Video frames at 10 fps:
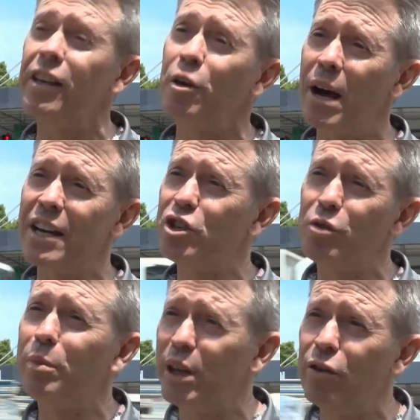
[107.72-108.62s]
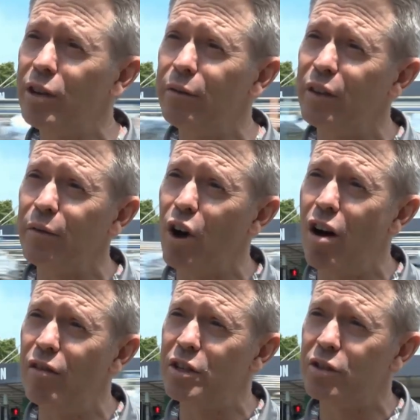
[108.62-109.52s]
incubation period for the
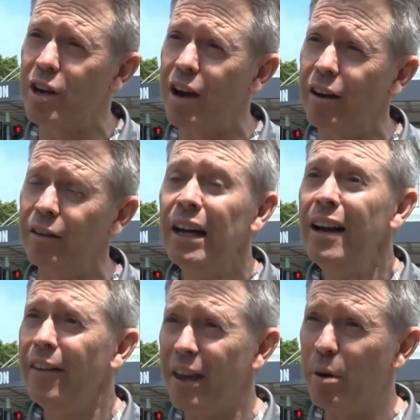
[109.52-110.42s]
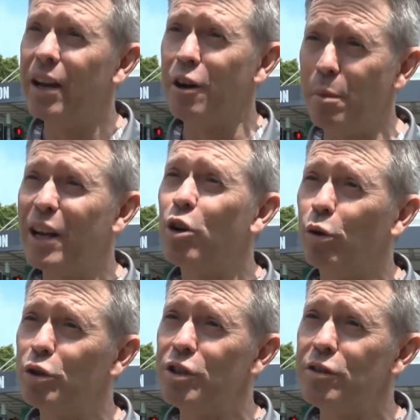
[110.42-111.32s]
virus. Uh, they're better to be
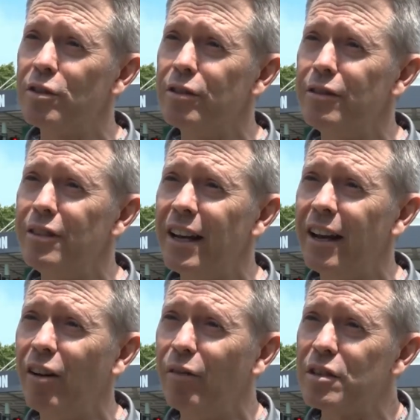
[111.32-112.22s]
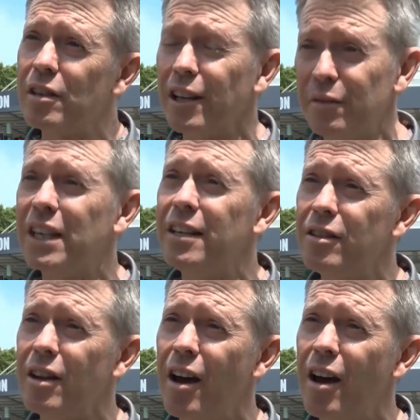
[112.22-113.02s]
cautious and uh, obviously leave the kids at